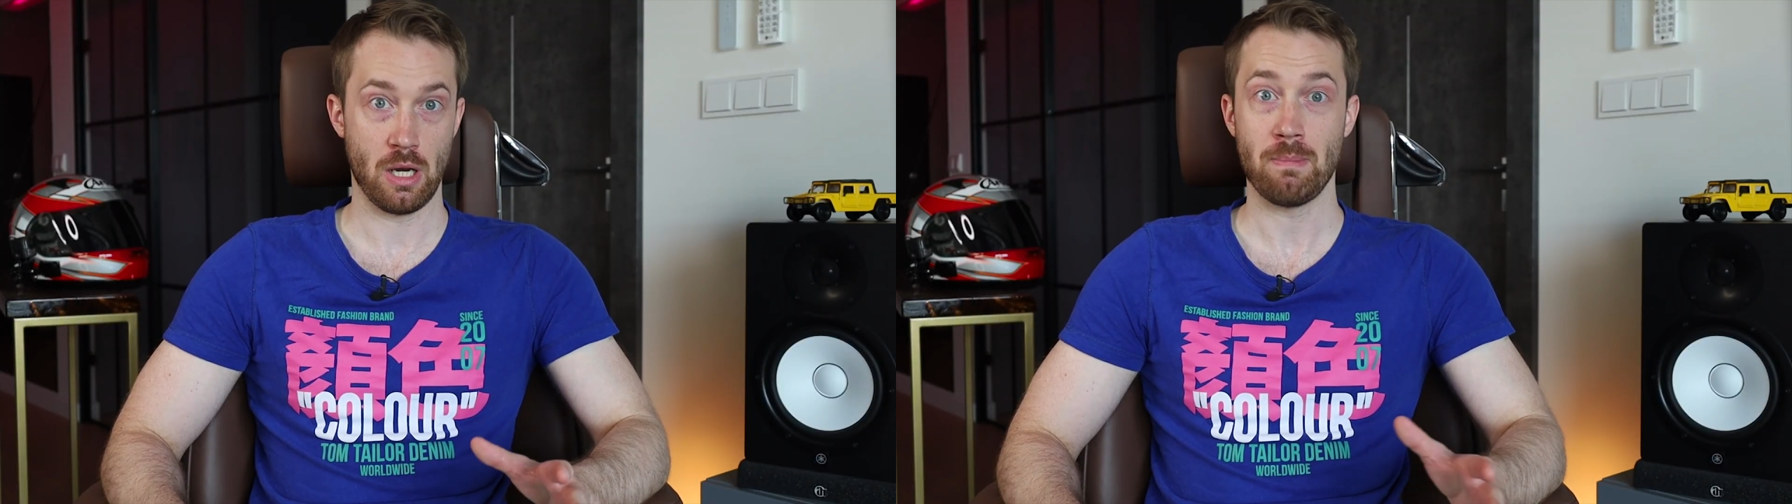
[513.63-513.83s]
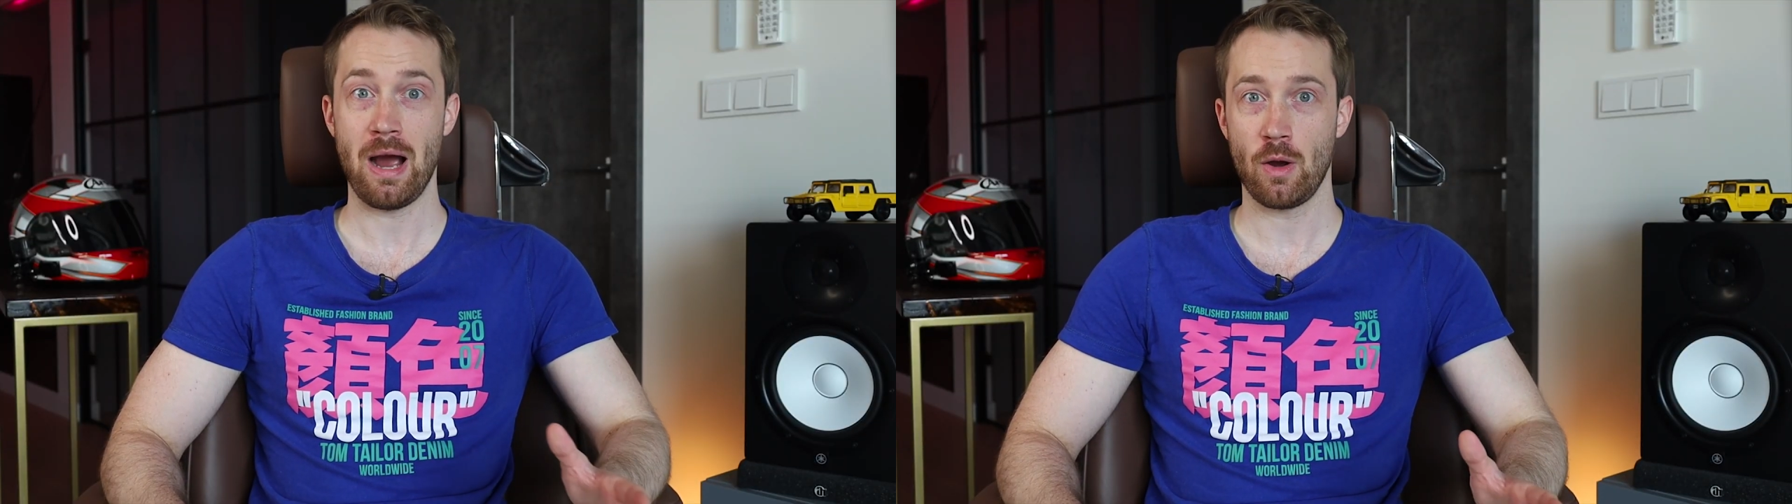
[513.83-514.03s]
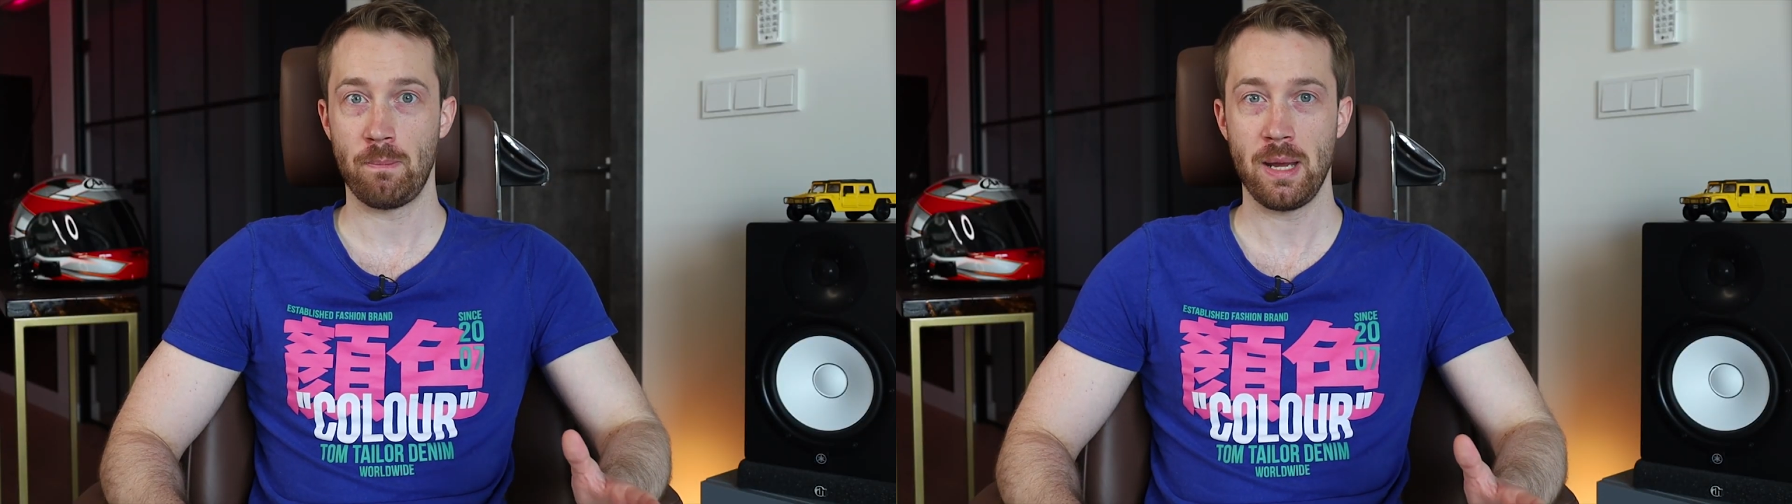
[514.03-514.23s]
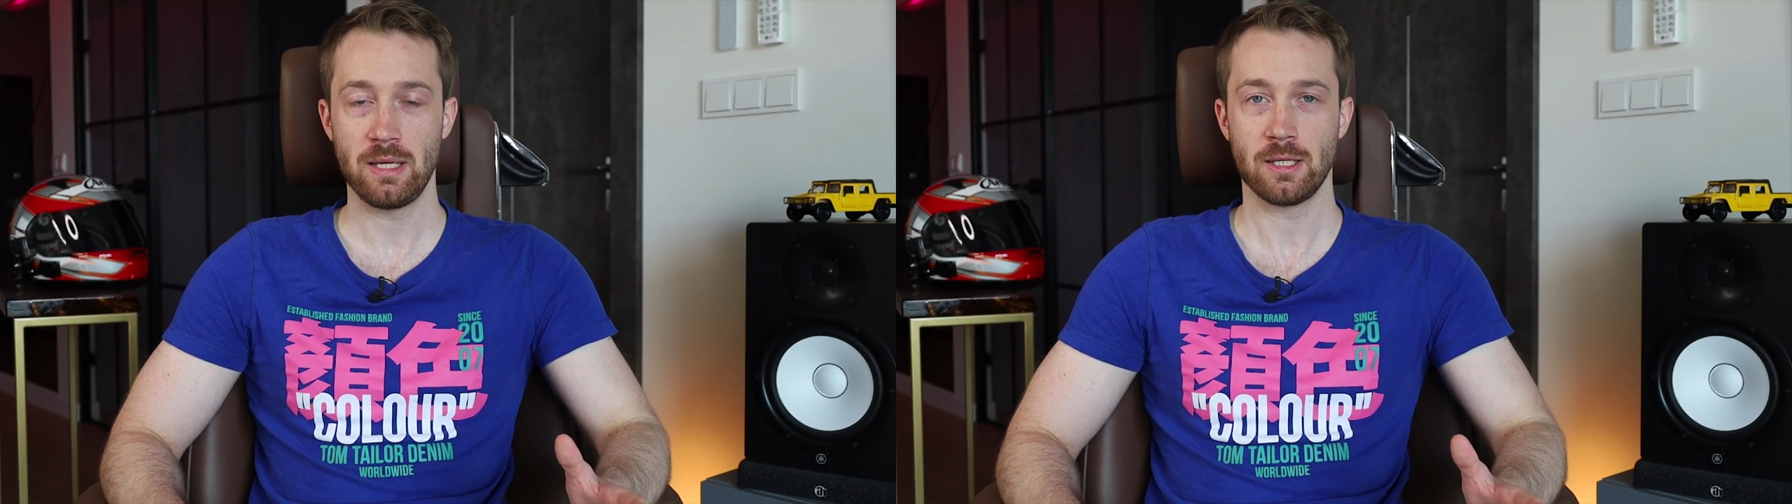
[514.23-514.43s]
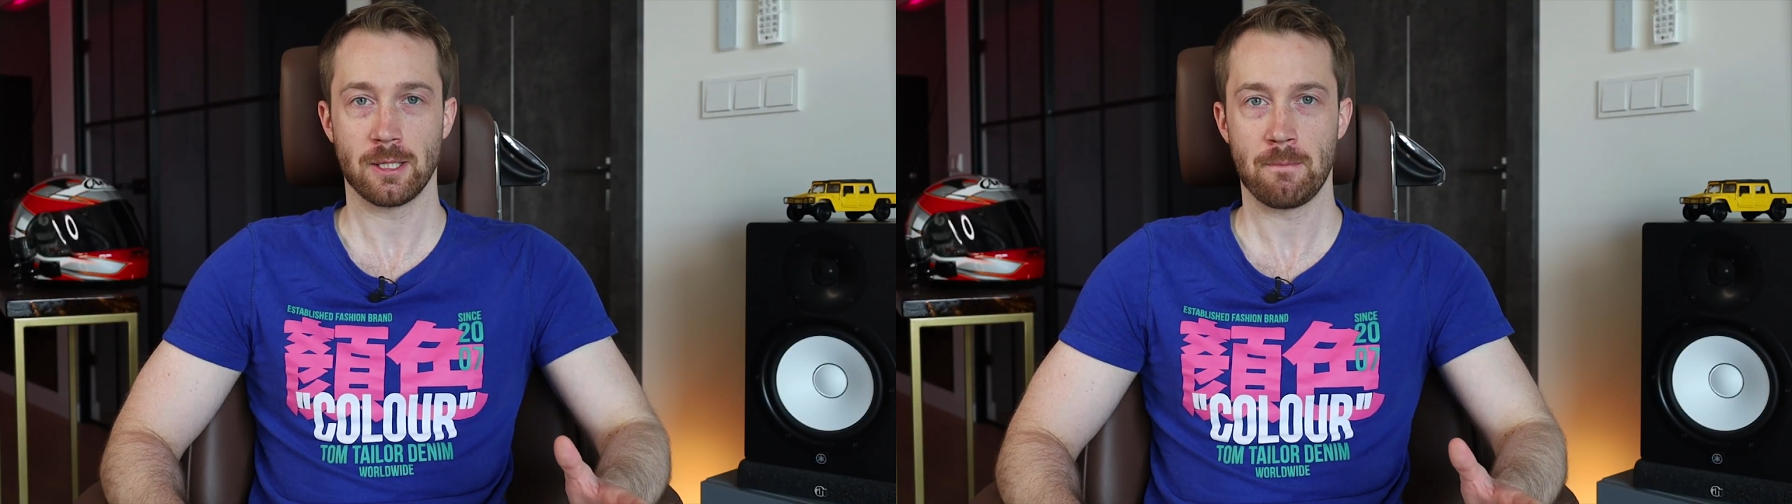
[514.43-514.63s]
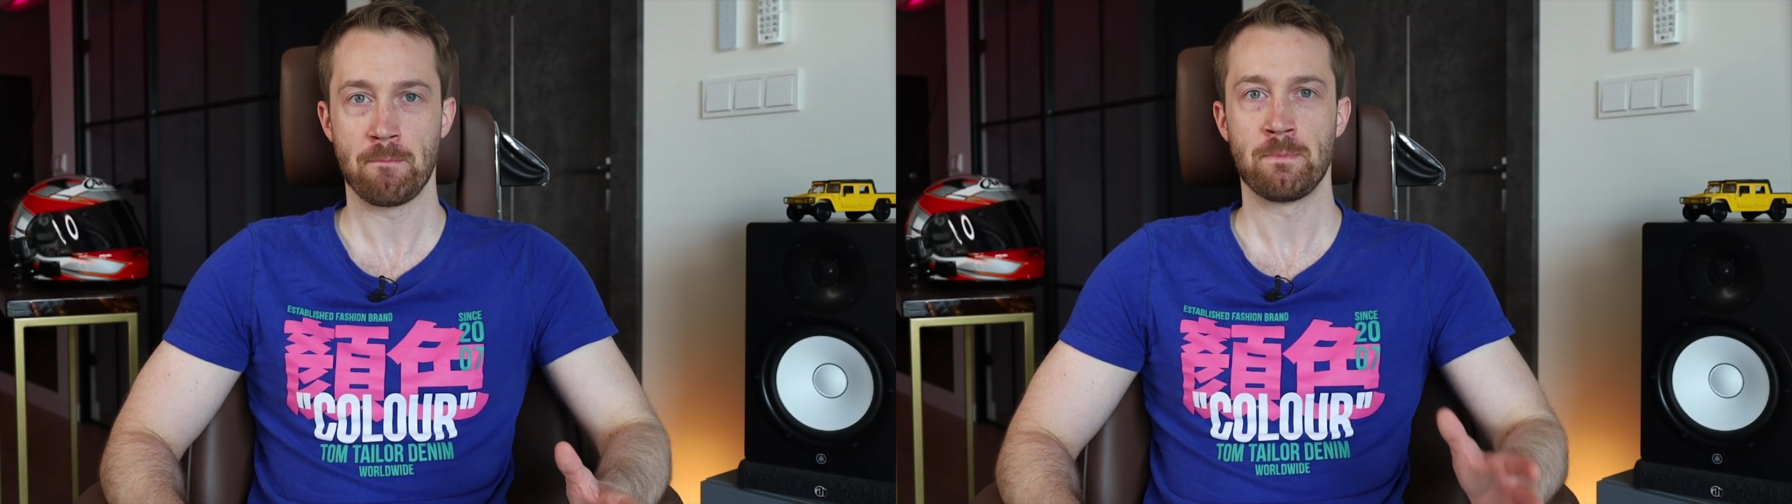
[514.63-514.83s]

in my opinion.